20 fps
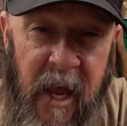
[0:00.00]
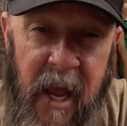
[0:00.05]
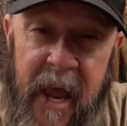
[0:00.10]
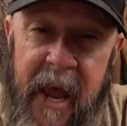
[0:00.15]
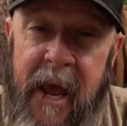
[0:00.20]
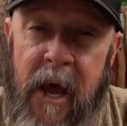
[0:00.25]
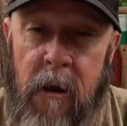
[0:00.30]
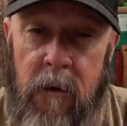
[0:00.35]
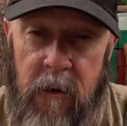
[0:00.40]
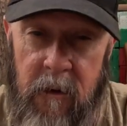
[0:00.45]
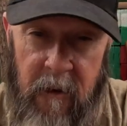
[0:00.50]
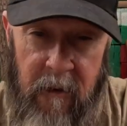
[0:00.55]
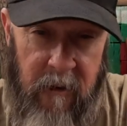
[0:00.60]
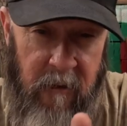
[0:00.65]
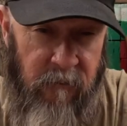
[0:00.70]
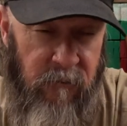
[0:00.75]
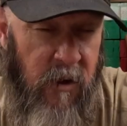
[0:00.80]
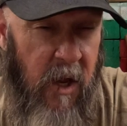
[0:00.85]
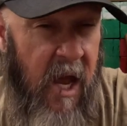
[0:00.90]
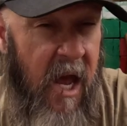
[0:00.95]
And
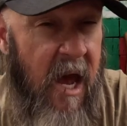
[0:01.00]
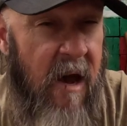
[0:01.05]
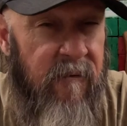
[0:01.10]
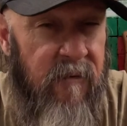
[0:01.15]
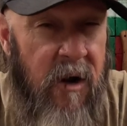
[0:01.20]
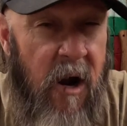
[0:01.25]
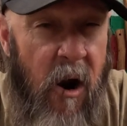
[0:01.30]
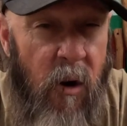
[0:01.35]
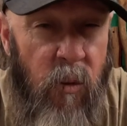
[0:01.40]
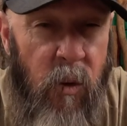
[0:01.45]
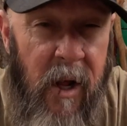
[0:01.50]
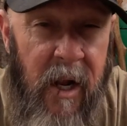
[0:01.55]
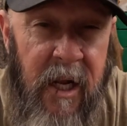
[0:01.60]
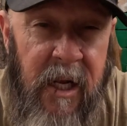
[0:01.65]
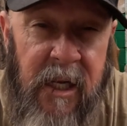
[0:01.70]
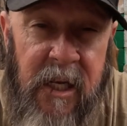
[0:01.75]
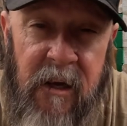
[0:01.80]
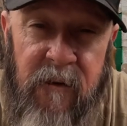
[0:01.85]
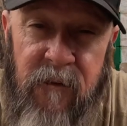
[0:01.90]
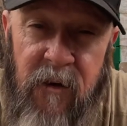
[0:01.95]
if you haven't already,
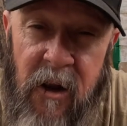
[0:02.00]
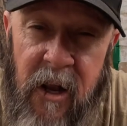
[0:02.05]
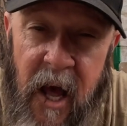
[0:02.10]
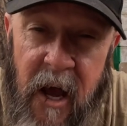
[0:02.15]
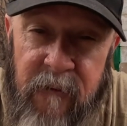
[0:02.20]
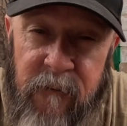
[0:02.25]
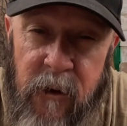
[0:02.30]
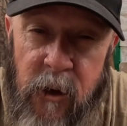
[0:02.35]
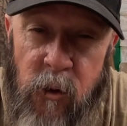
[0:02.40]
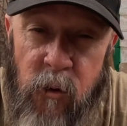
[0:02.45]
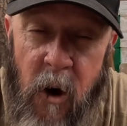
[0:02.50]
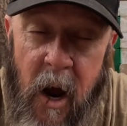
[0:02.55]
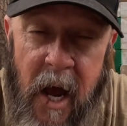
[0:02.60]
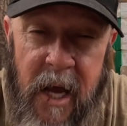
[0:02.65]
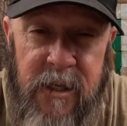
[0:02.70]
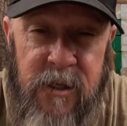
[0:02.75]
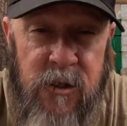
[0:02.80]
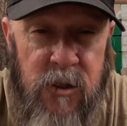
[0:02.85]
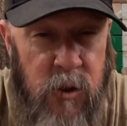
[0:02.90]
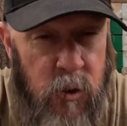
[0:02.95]
give your life to
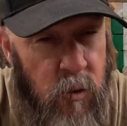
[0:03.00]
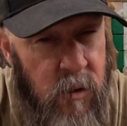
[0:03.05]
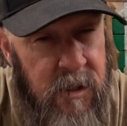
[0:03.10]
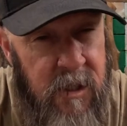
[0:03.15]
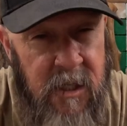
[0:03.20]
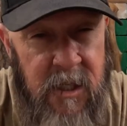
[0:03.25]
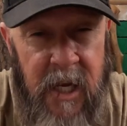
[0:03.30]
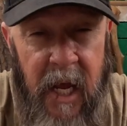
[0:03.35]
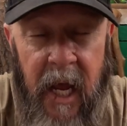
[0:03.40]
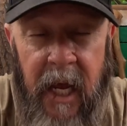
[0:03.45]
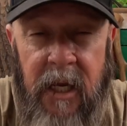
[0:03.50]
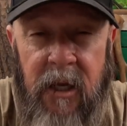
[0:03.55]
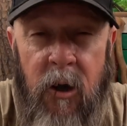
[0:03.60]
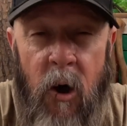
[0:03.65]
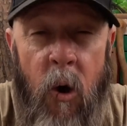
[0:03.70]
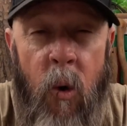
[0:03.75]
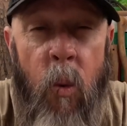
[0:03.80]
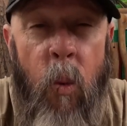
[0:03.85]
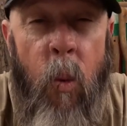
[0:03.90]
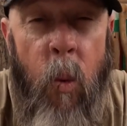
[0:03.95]
Christ. Do it today.
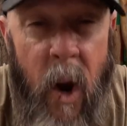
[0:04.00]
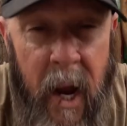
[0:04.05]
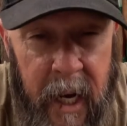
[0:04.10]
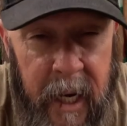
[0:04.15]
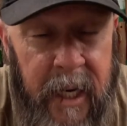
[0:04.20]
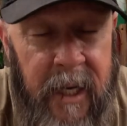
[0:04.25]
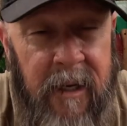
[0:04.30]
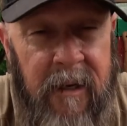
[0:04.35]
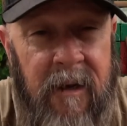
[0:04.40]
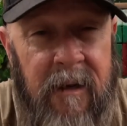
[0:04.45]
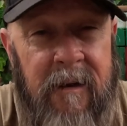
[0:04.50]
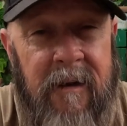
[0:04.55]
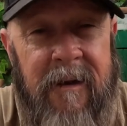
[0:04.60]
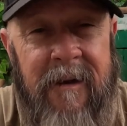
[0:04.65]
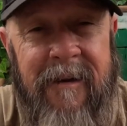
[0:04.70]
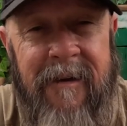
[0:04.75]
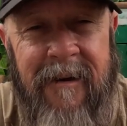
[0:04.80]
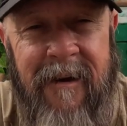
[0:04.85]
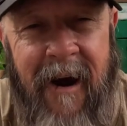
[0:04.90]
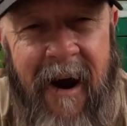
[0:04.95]
Don't wait.
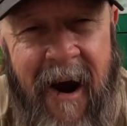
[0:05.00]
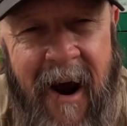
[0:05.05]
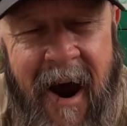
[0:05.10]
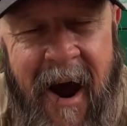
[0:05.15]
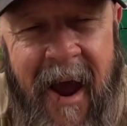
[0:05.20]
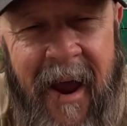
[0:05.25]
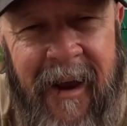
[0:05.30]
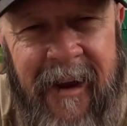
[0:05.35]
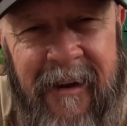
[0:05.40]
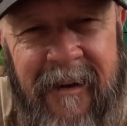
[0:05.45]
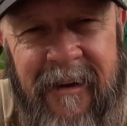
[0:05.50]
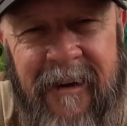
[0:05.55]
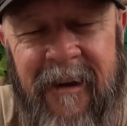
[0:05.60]
All right.